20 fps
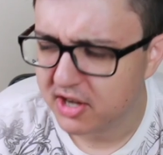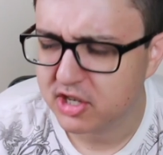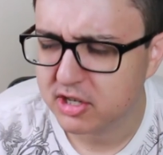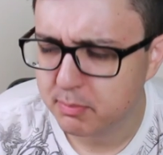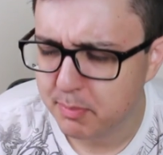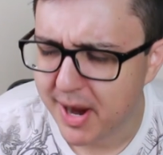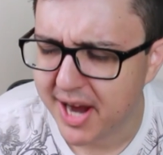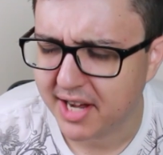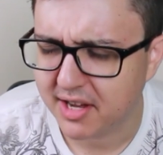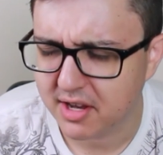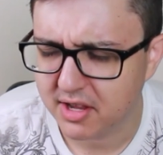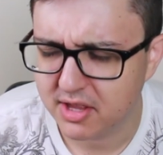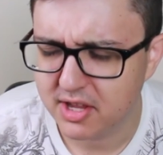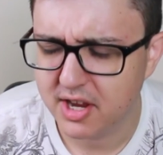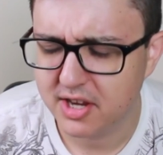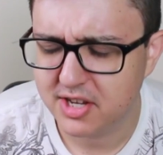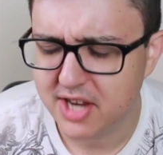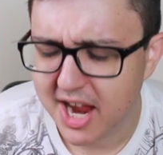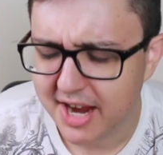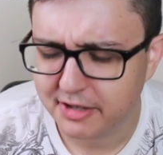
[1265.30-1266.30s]
expect
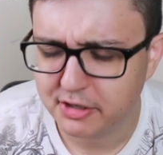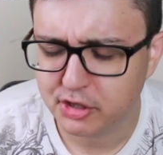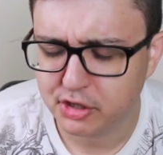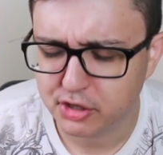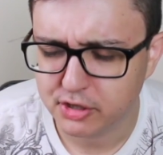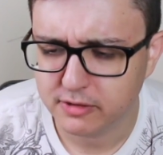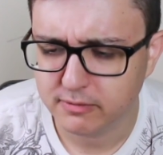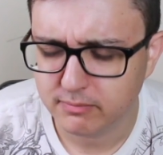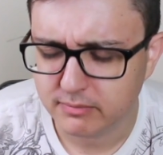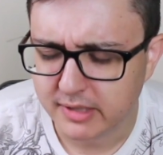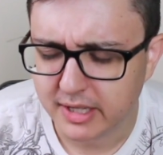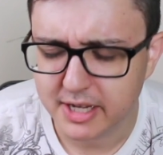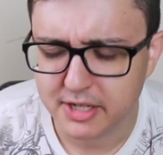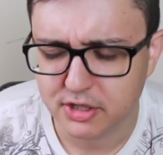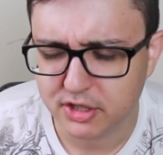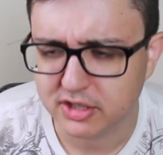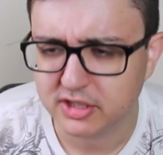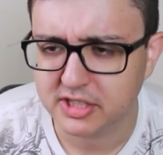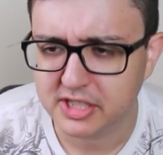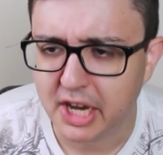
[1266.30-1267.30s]
the texture that it
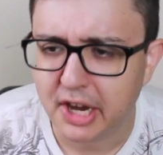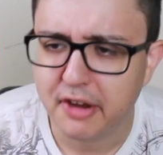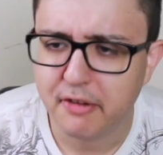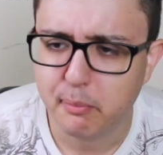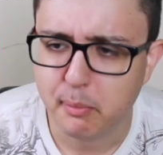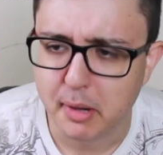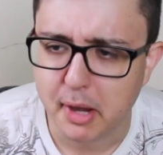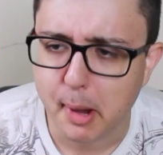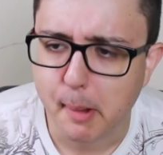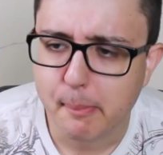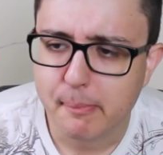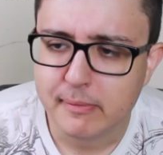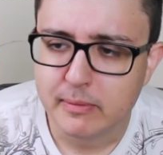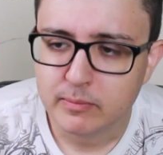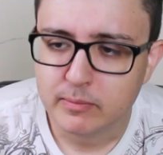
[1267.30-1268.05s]
just gave me.